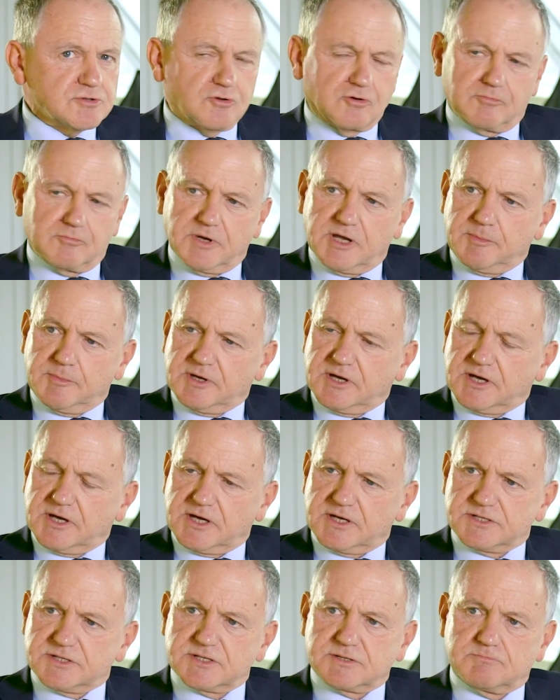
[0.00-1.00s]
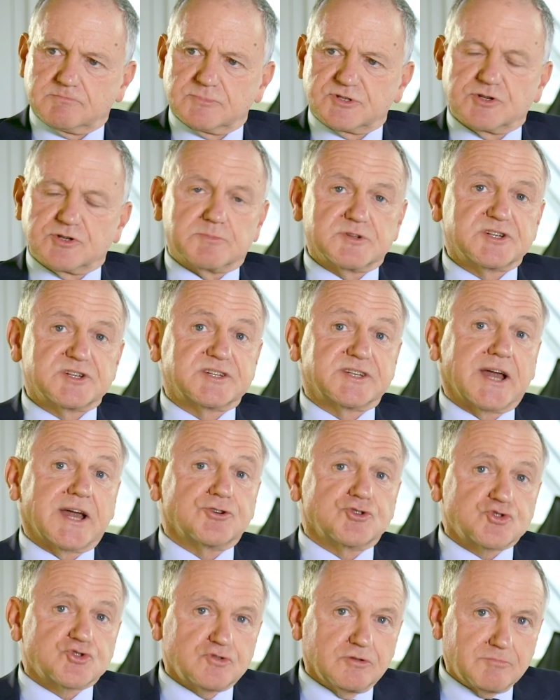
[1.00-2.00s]
or maybe it has
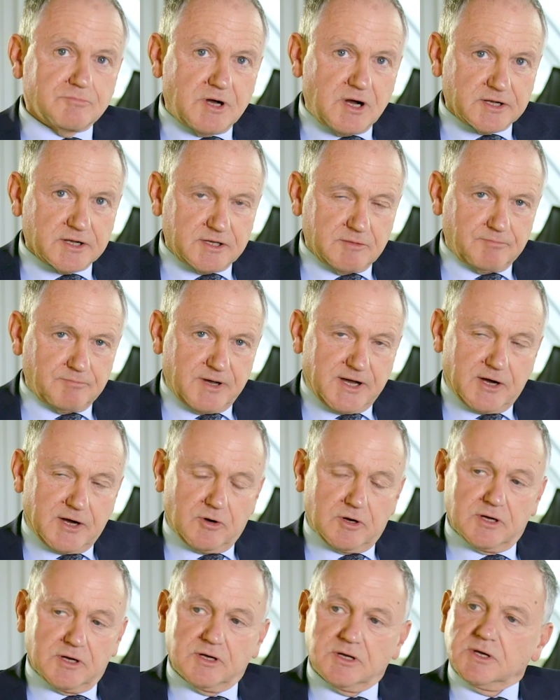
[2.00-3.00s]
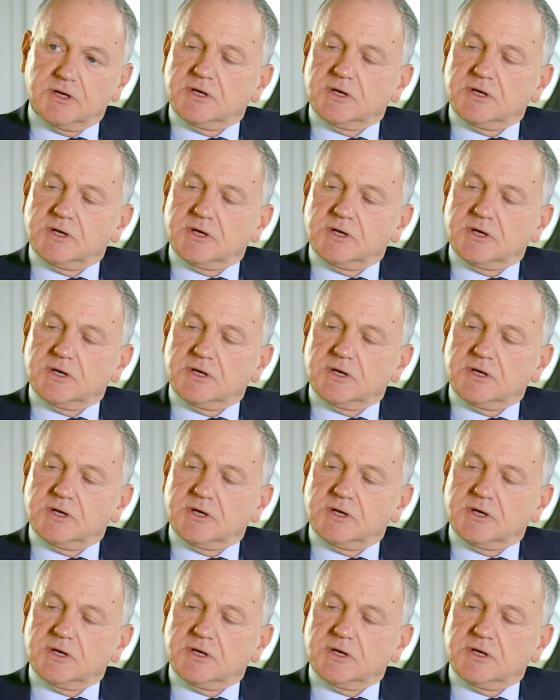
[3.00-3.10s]
substantial market power,